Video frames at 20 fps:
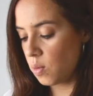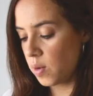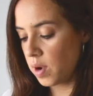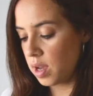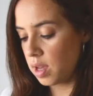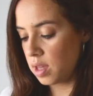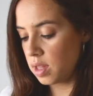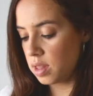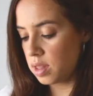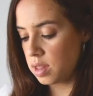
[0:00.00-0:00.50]

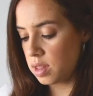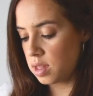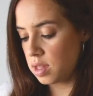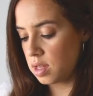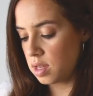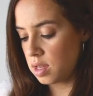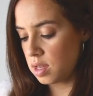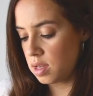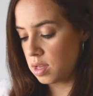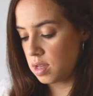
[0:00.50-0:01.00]

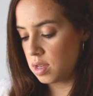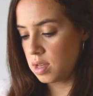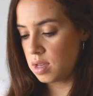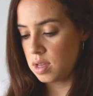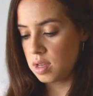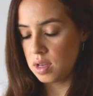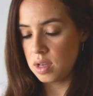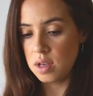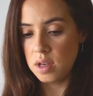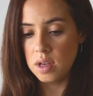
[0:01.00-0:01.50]
with
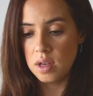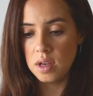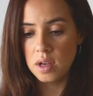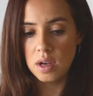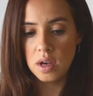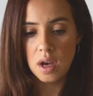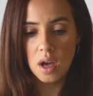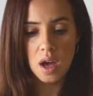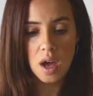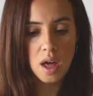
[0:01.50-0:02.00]

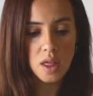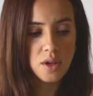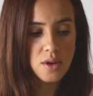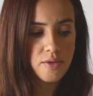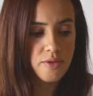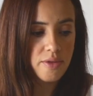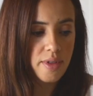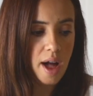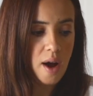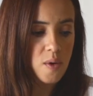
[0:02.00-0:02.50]

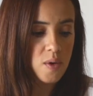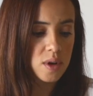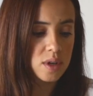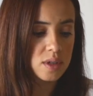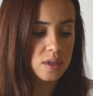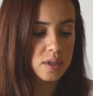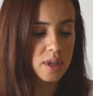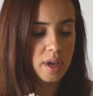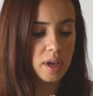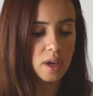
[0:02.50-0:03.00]
other
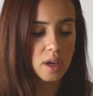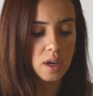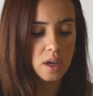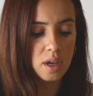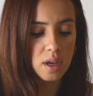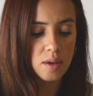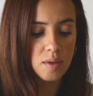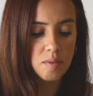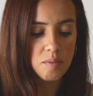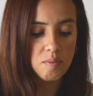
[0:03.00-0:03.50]
flowers like
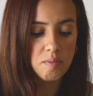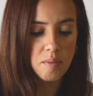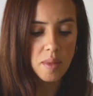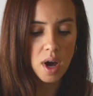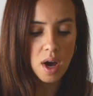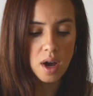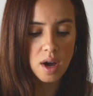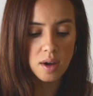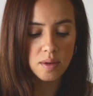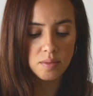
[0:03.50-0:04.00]

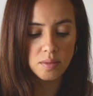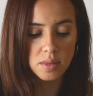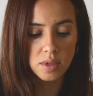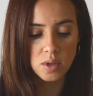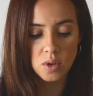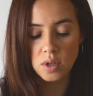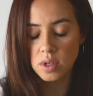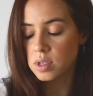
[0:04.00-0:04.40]
mums or